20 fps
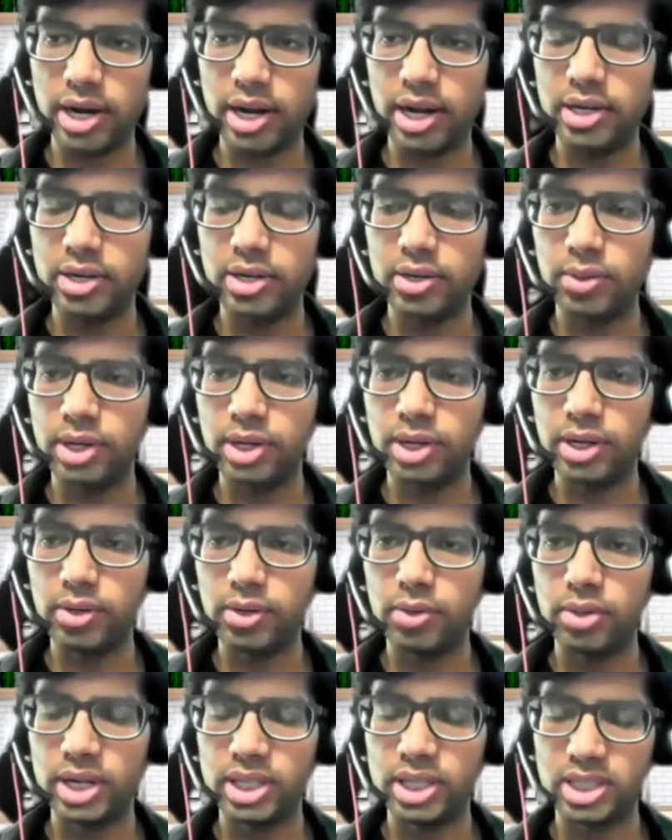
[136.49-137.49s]
And you need
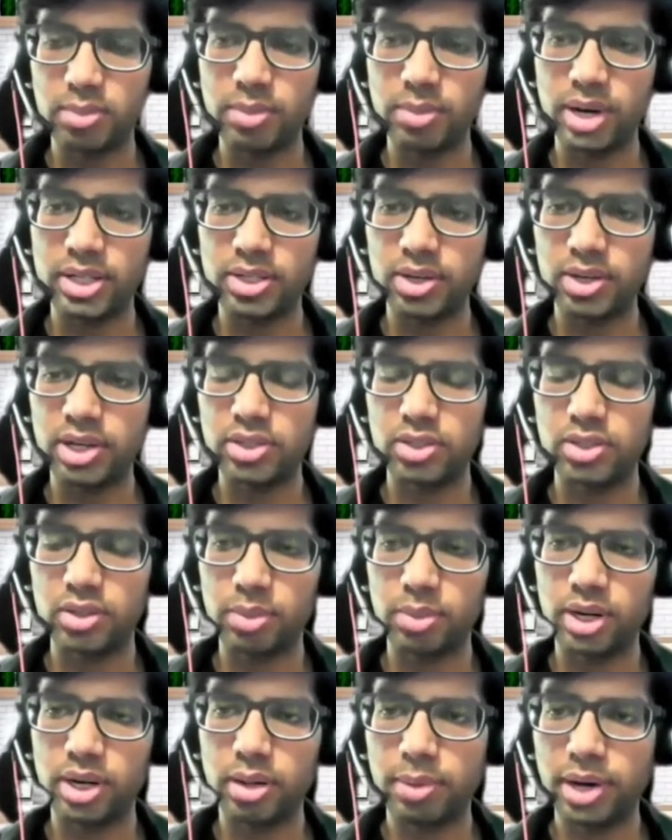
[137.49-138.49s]
to customize your
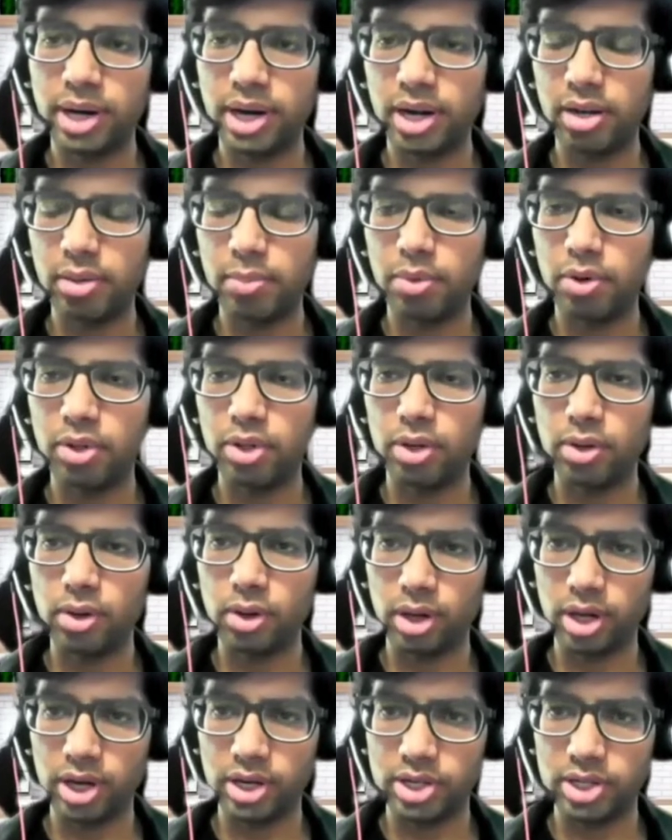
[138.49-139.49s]
SOP depending upon the
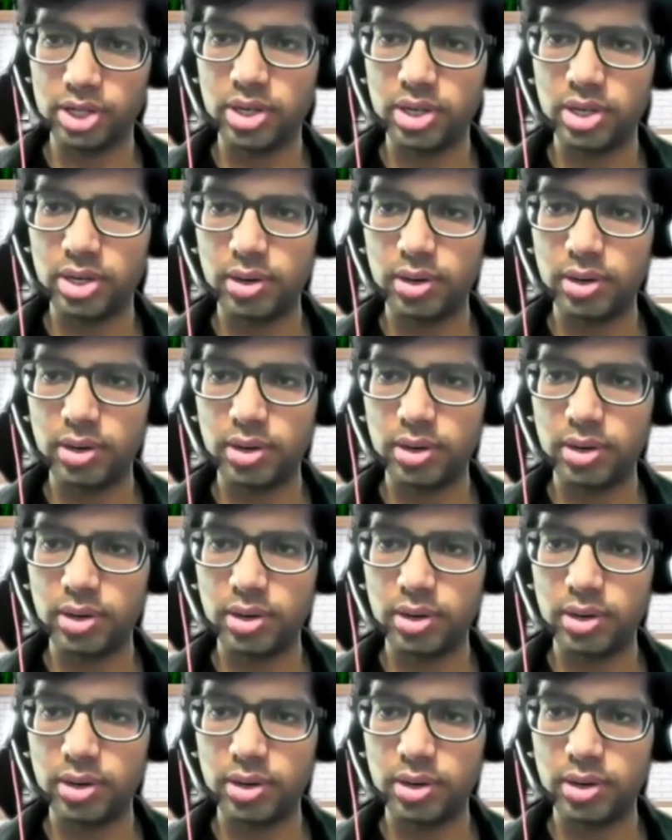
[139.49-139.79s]
college.